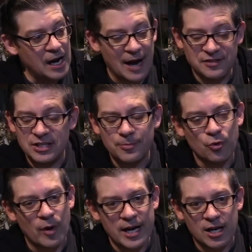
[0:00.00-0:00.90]
I've seen some
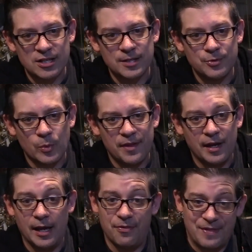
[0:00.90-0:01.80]
great customs with
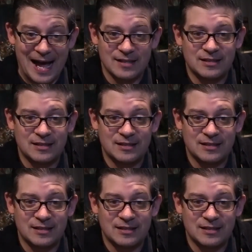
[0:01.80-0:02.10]
it, and that